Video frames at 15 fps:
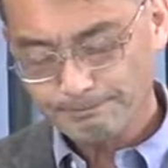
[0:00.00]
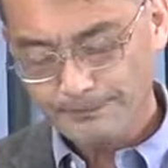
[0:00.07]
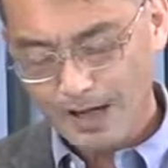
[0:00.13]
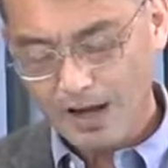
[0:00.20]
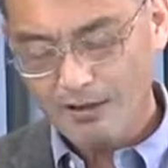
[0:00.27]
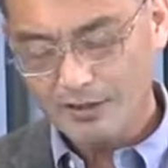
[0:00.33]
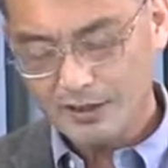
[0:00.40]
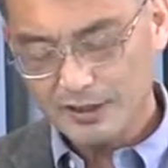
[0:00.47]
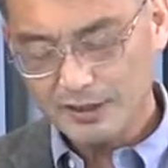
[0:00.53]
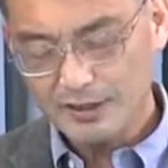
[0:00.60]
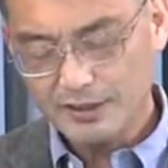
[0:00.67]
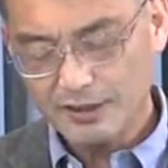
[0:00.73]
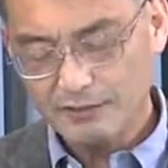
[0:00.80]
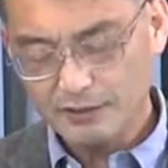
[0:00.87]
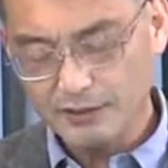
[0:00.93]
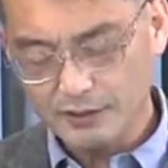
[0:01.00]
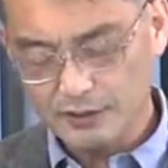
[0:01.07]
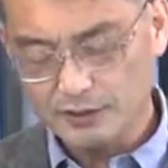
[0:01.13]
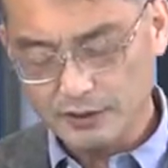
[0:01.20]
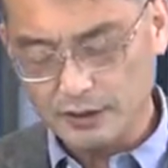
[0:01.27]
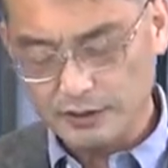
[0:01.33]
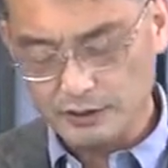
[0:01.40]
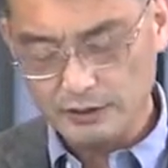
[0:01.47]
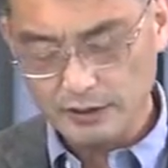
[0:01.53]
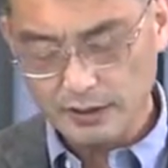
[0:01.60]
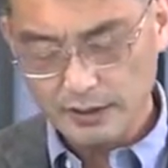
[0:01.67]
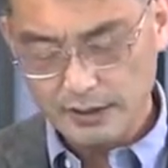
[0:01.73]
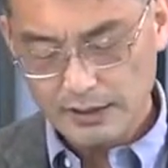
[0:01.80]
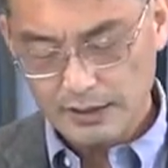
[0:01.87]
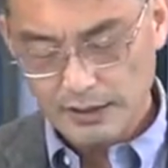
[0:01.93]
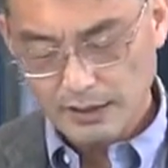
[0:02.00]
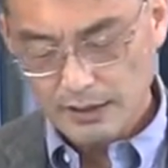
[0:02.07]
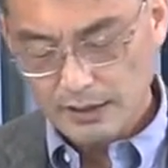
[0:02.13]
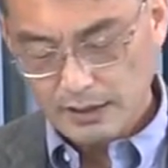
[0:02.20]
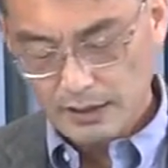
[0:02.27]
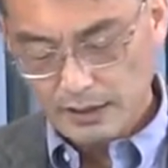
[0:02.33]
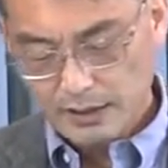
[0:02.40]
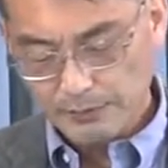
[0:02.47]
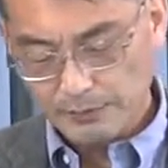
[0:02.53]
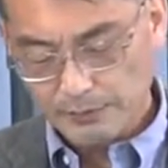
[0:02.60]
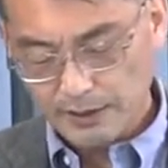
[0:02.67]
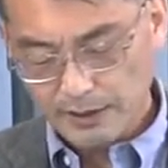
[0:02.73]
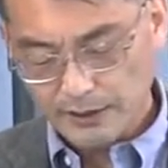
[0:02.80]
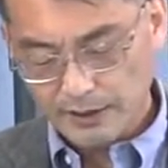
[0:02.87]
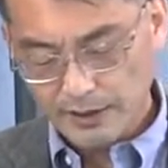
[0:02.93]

how He could have used us if we had